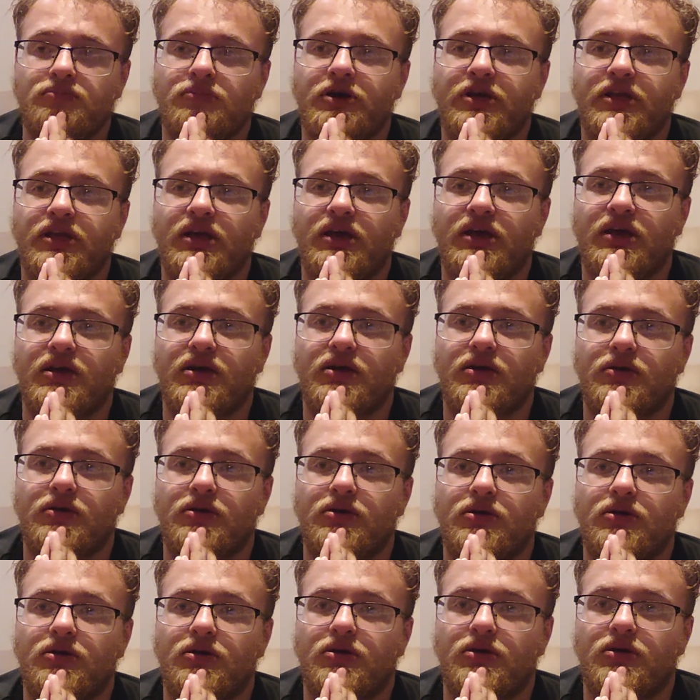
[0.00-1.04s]
But yeah,
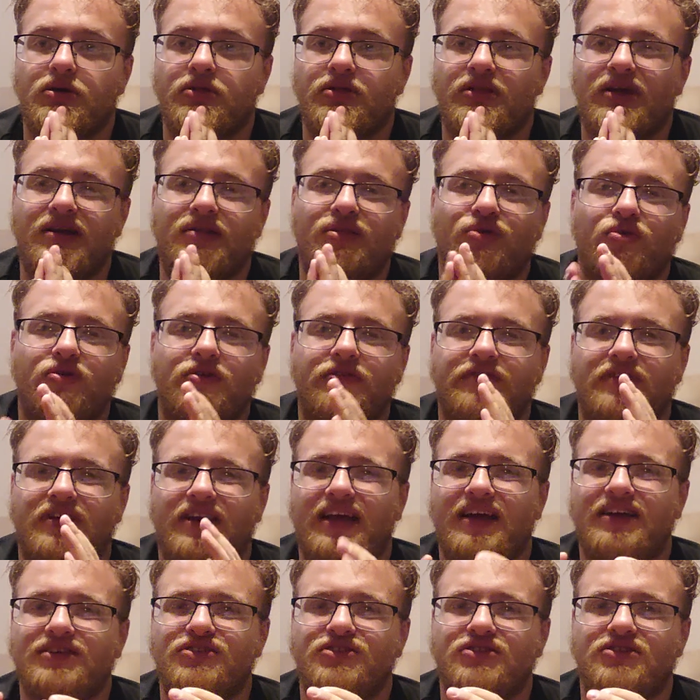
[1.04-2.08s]
that's sort of an
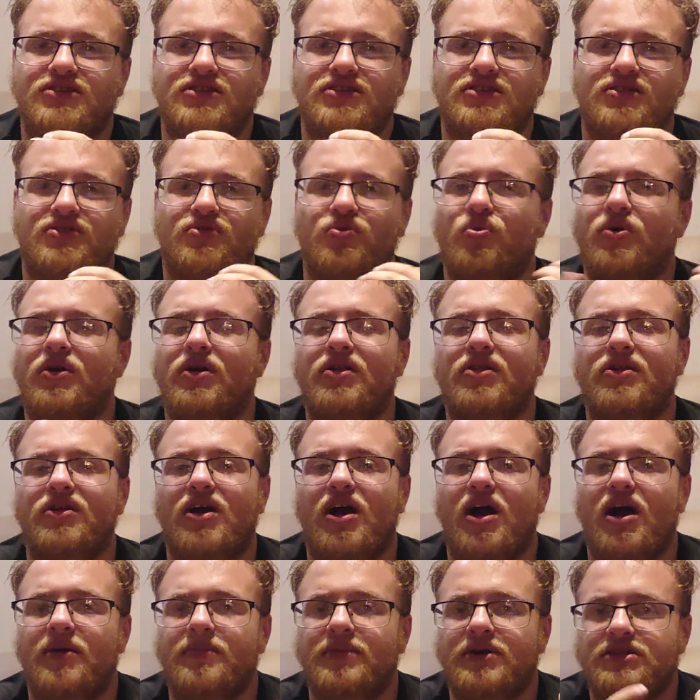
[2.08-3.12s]
answer to one of the
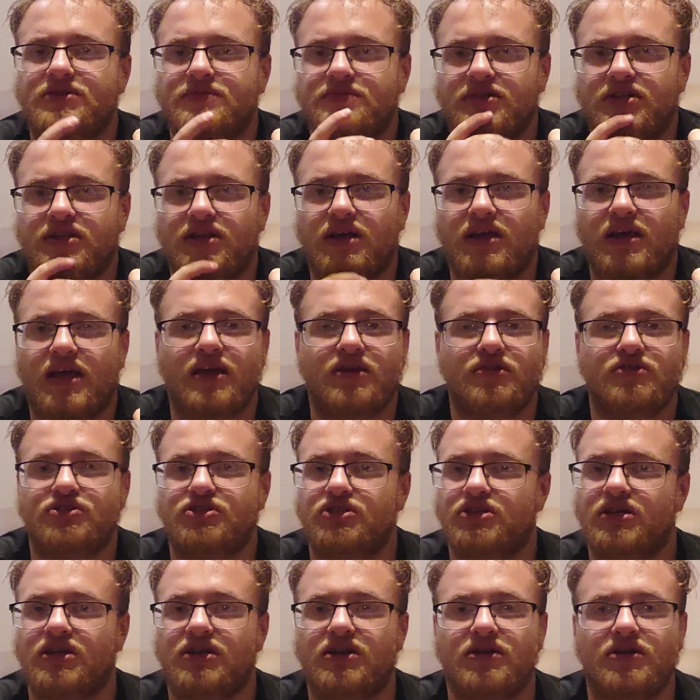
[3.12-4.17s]
comments being like, hey, you
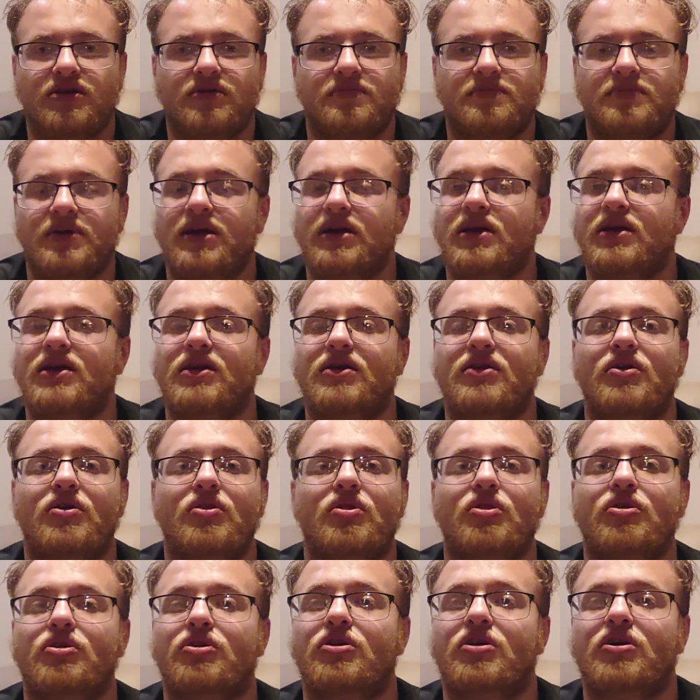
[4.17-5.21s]
should get a pick and
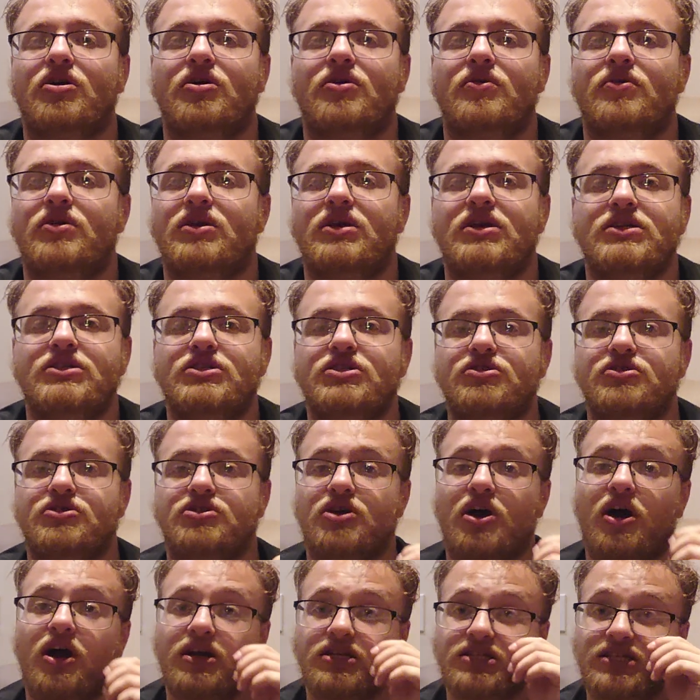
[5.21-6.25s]
learn easier
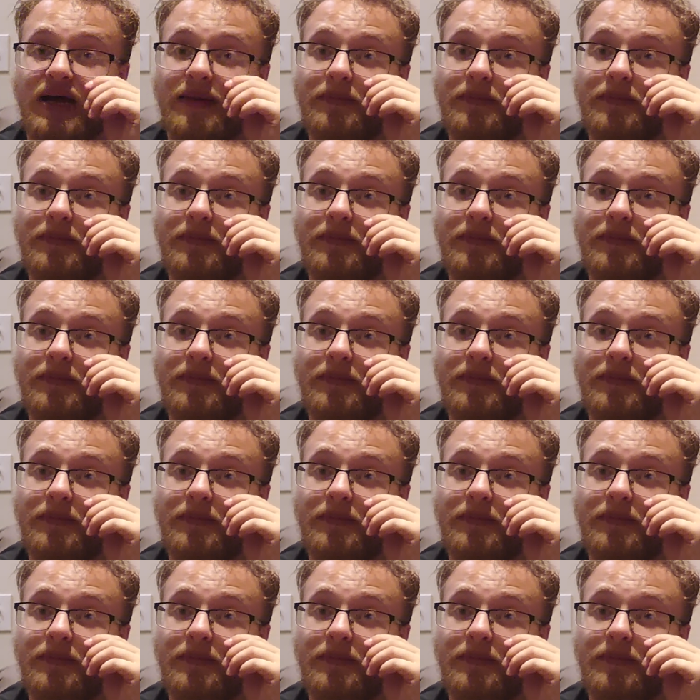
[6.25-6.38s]
songs.